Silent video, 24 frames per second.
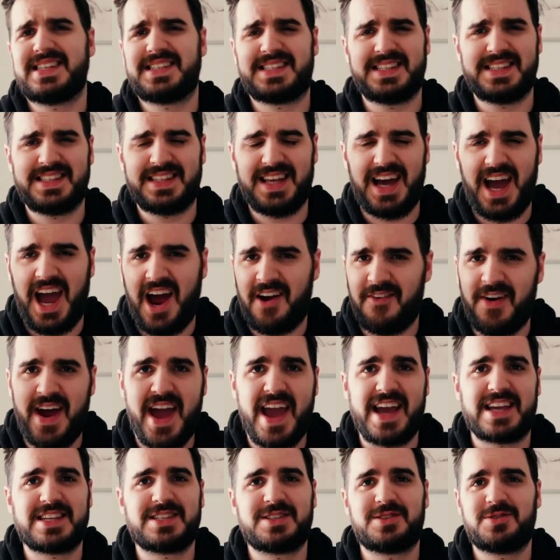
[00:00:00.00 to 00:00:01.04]
isn't a
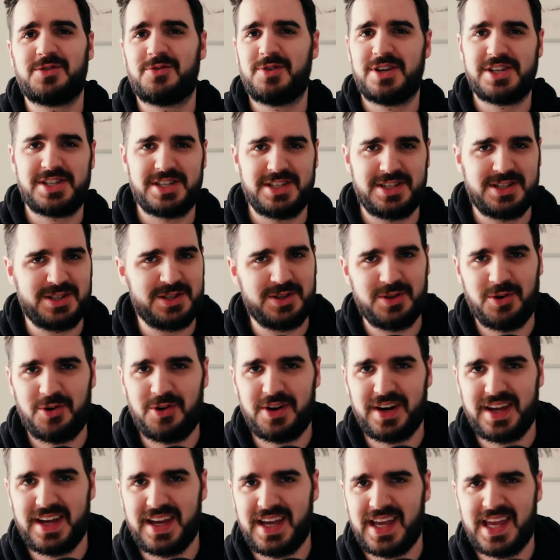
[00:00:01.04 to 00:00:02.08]
rags to riches
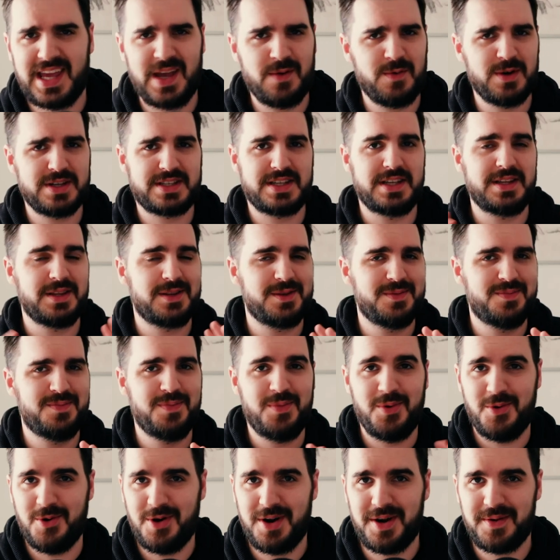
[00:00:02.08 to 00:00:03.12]
story, he wasn't
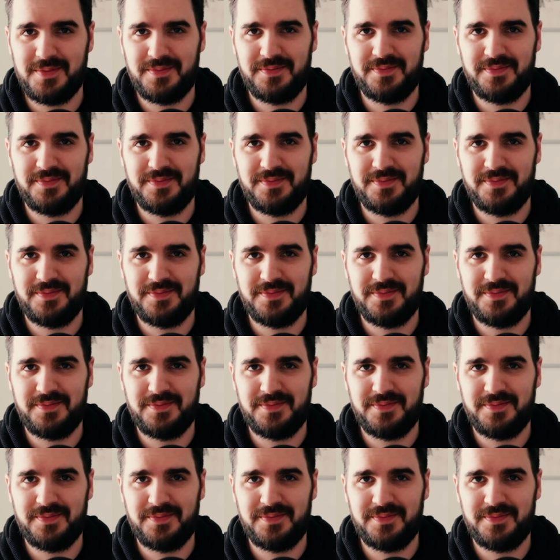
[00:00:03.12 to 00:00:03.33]
poor.